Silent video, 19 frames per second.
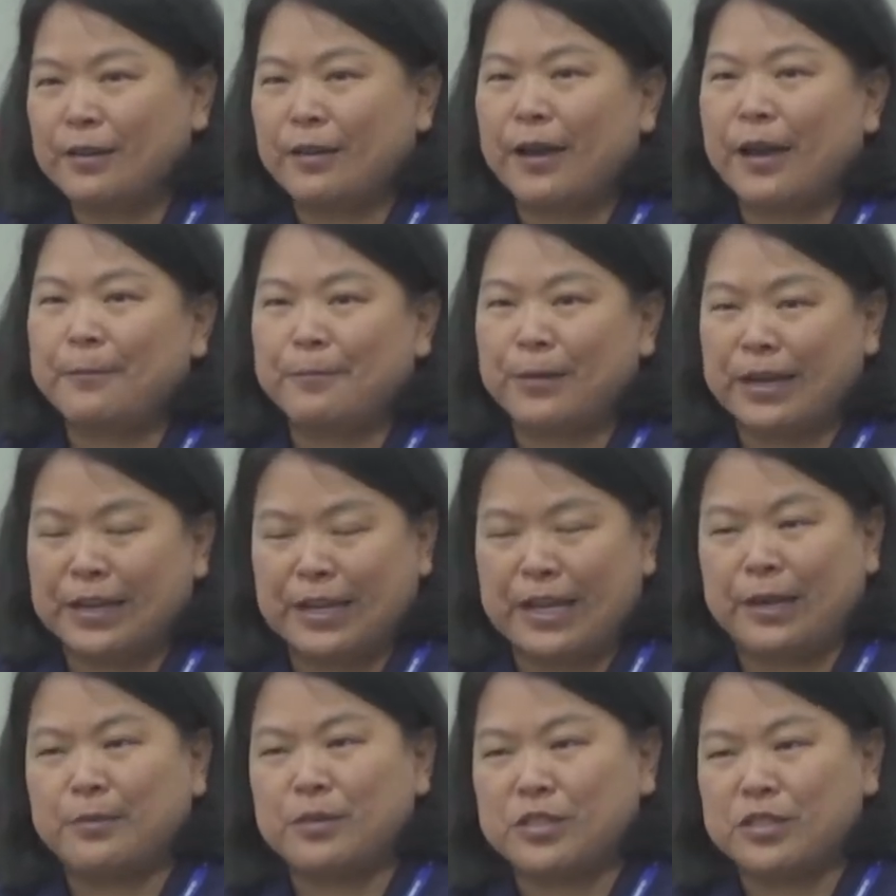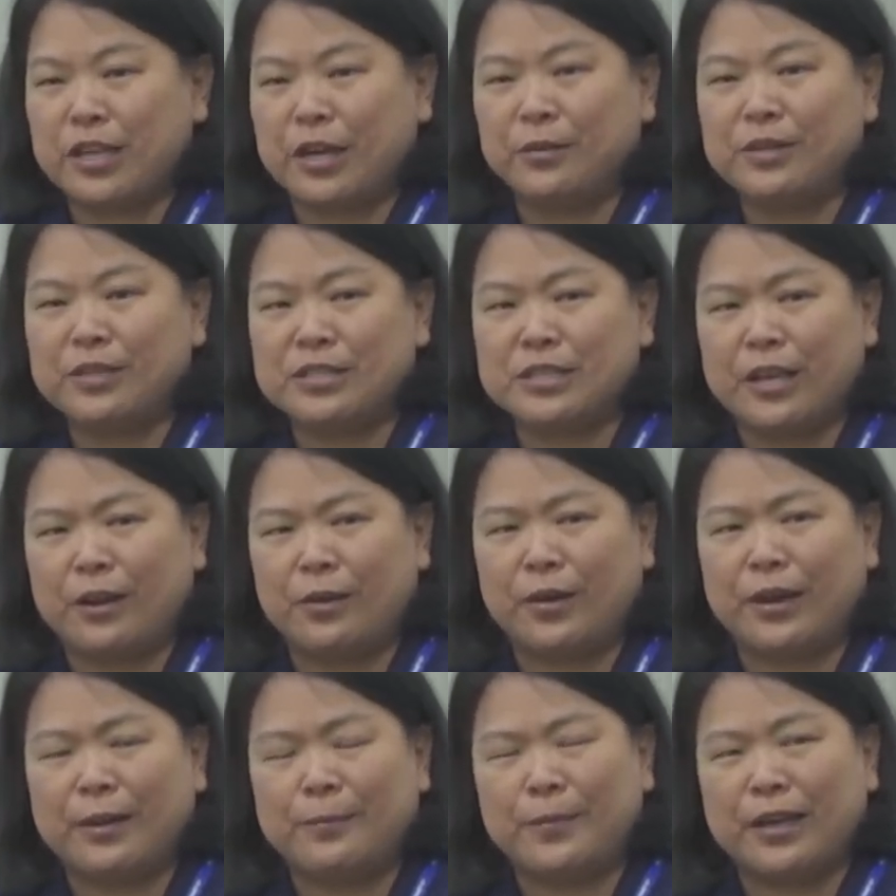Uh, my name is so and so."
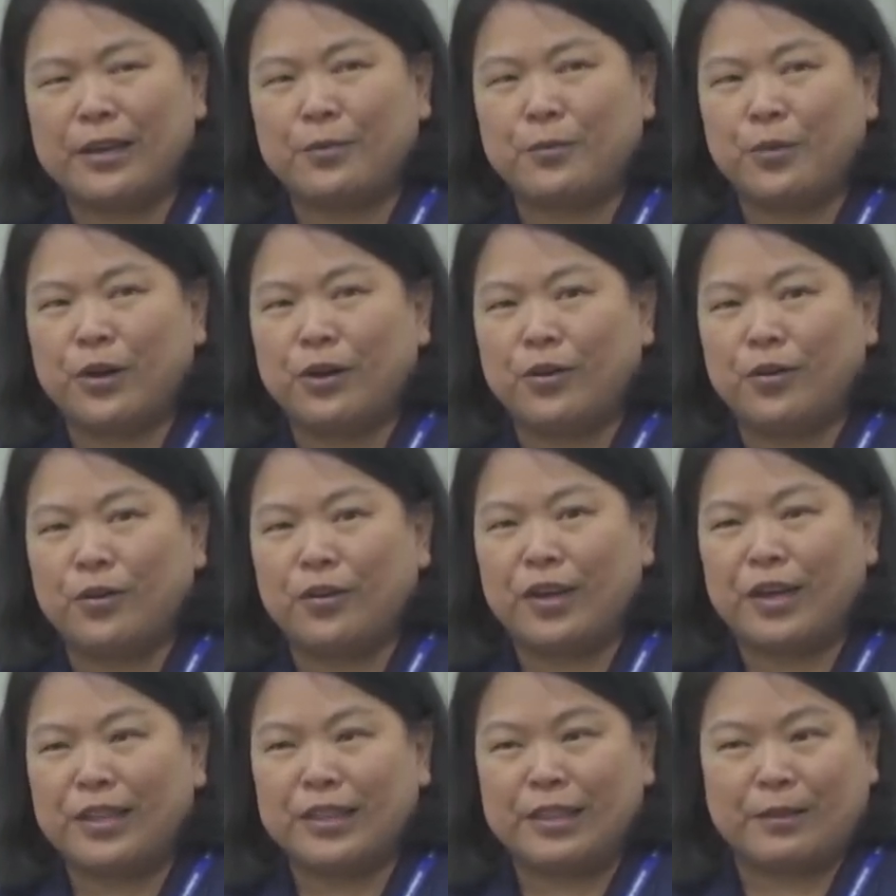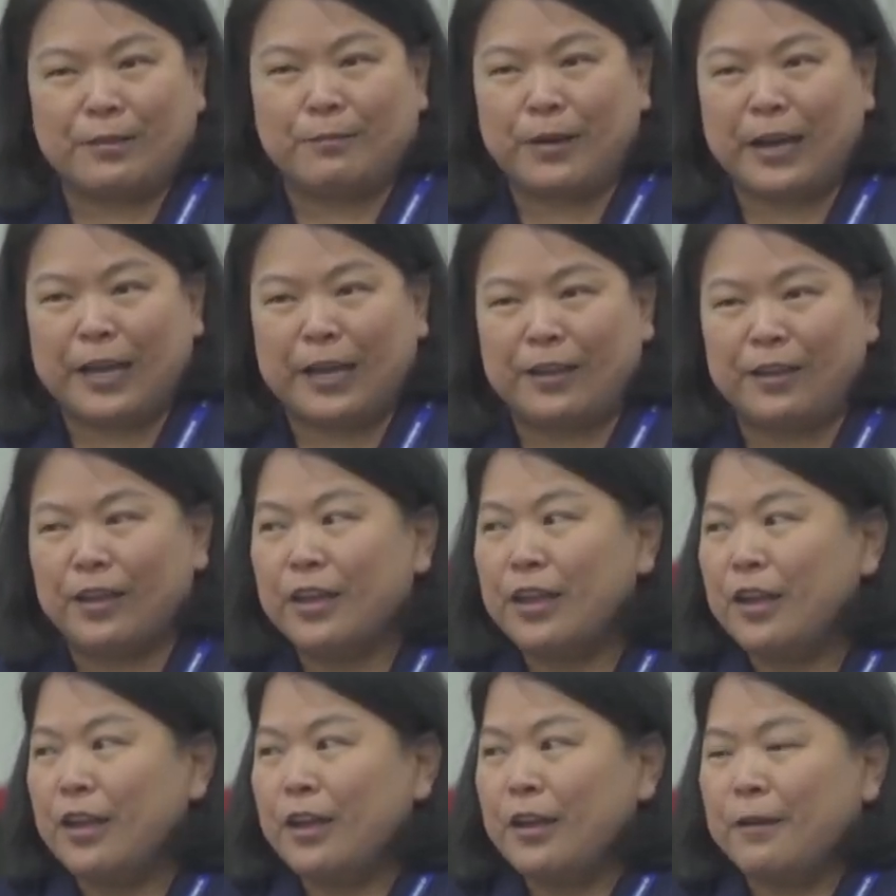And I'm like, "Well," and my
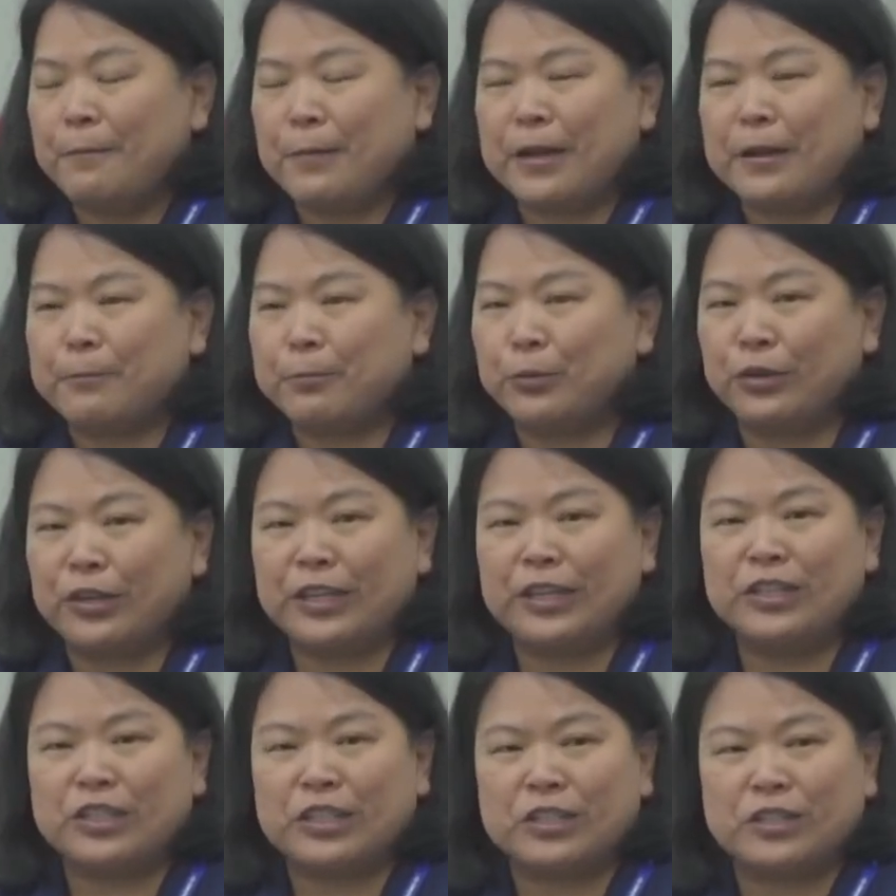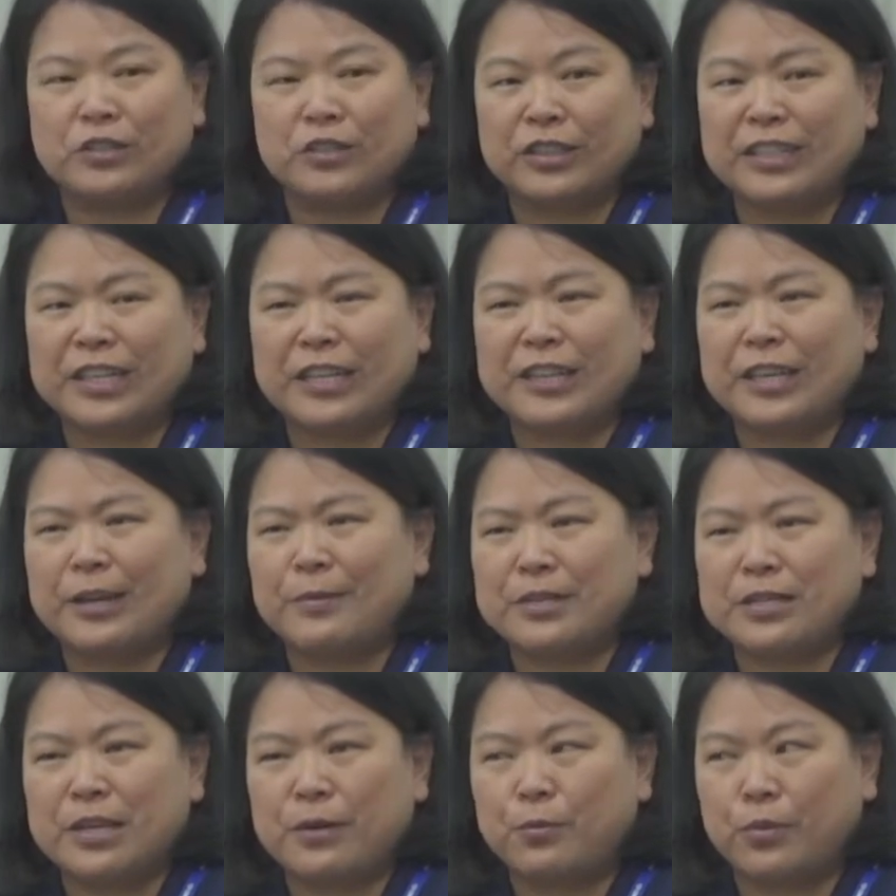my employee just looked at them
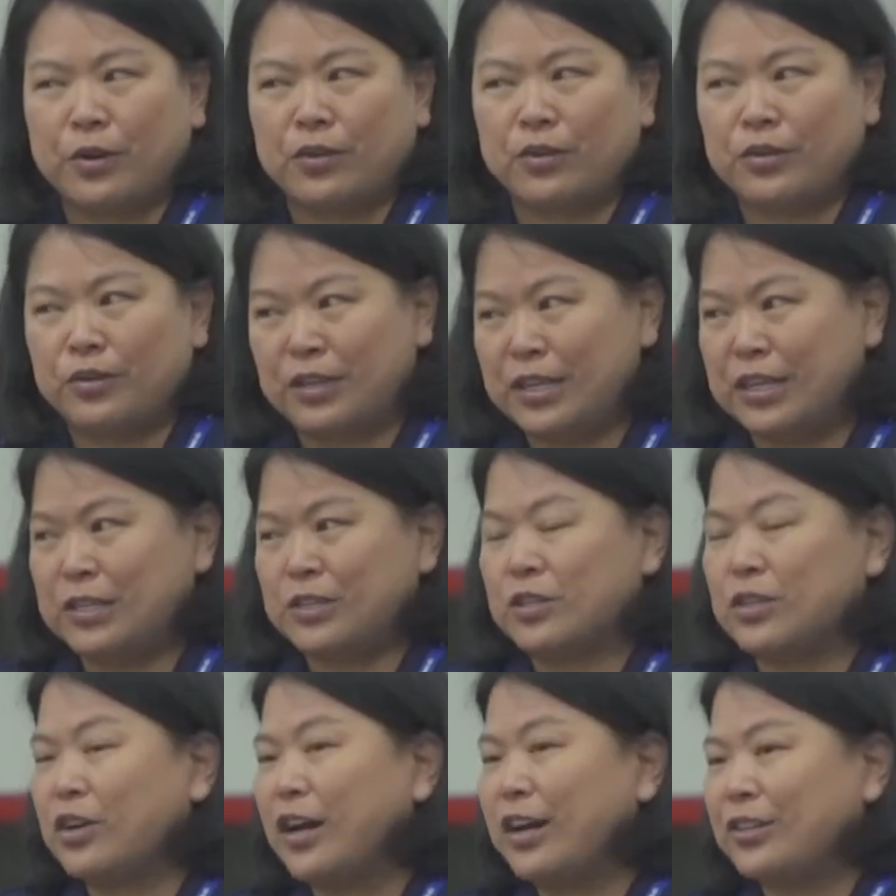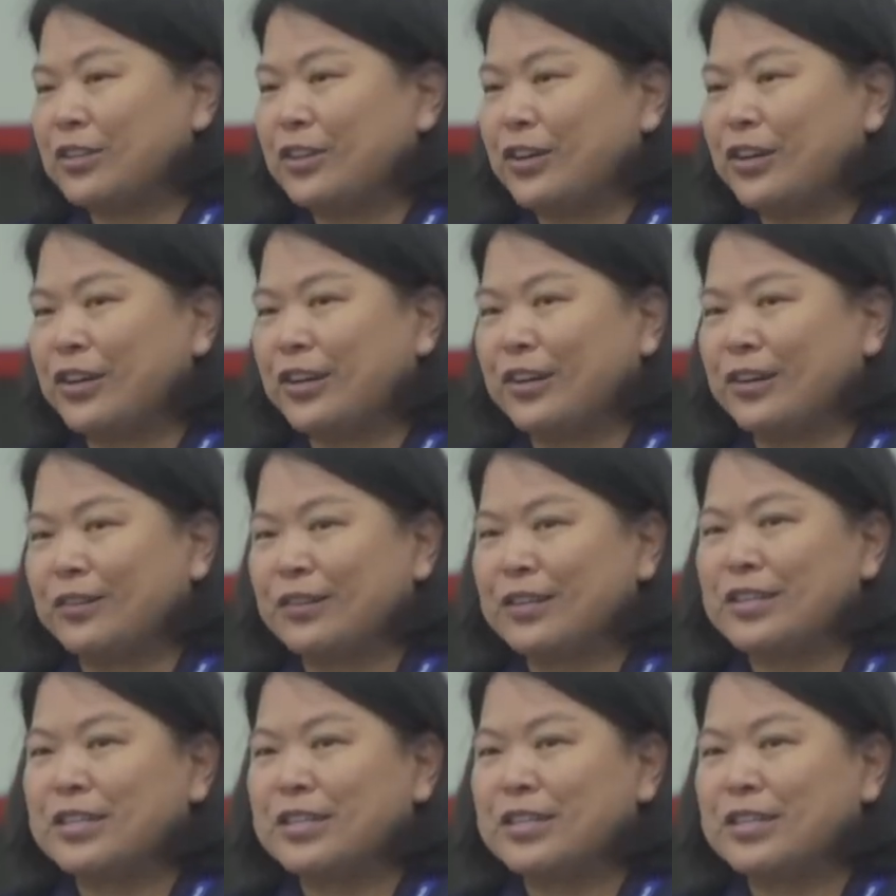and said, "Well, you need to talk to her.